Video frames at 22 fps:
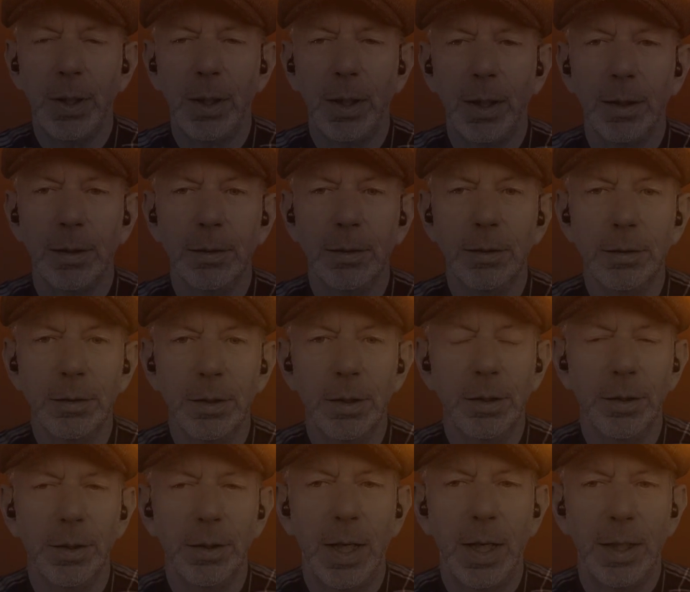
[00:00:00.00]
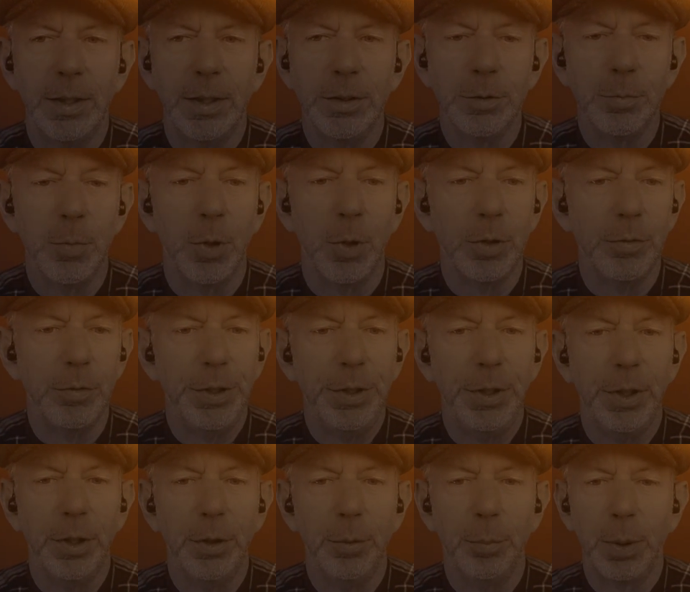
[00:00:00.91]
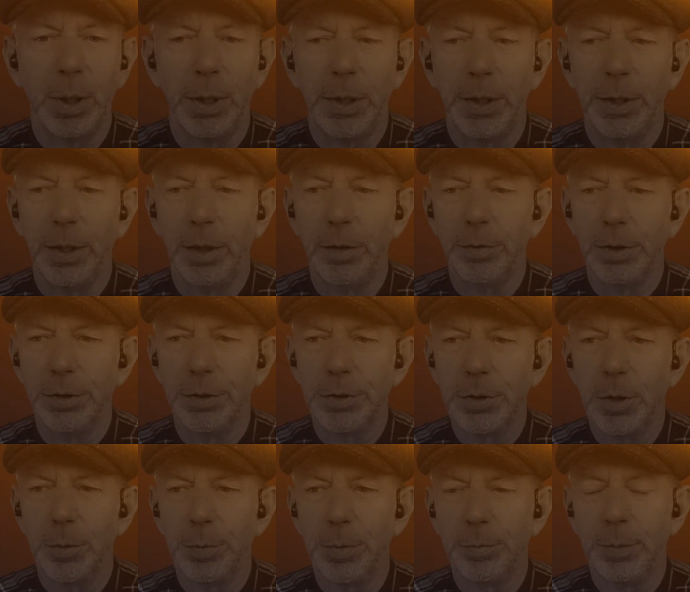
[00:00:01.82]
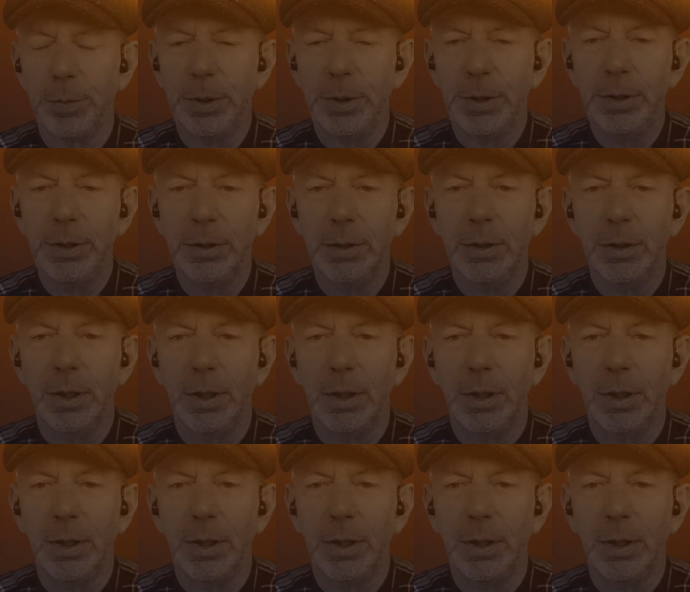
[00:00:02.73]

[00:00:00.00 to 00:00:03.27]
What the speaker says: and that is my video playing over the top of me